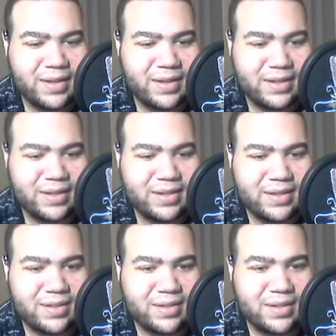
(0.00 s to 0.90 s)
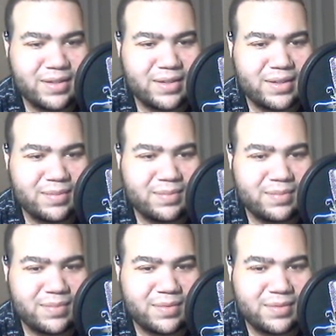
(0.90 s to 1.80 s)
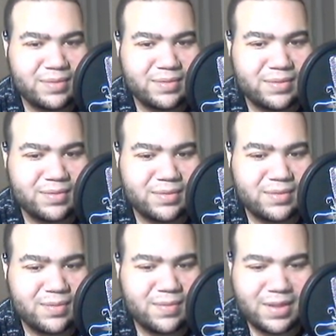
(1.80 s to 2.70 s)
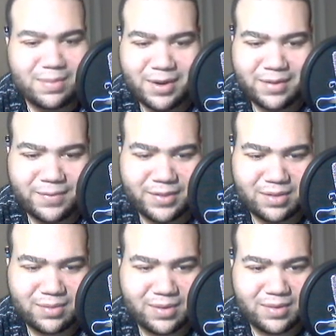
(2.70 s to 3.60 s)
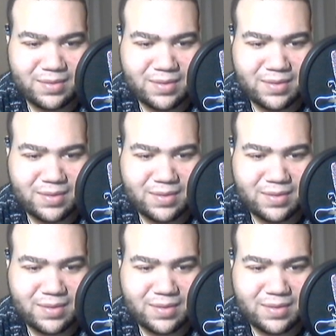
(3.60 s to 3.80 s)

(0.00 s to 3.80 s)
and um, that's probably it for this one.